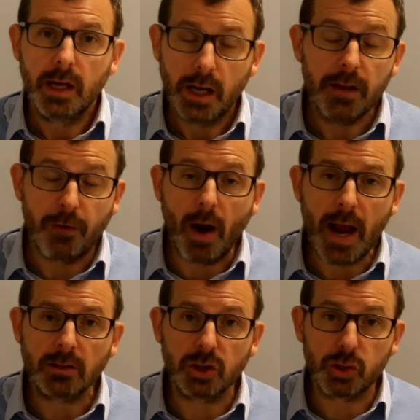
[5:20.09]
If I
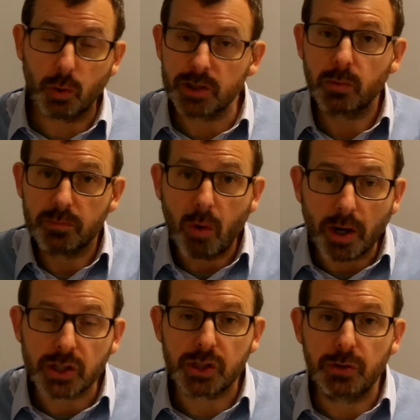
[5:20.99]
had the choice with
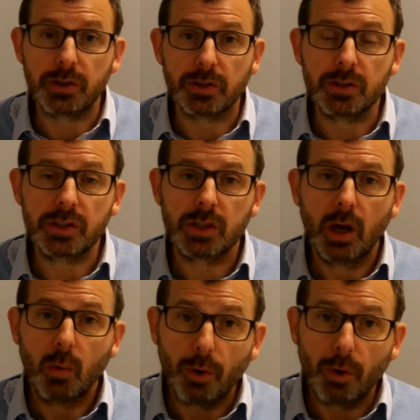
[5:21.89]
my students,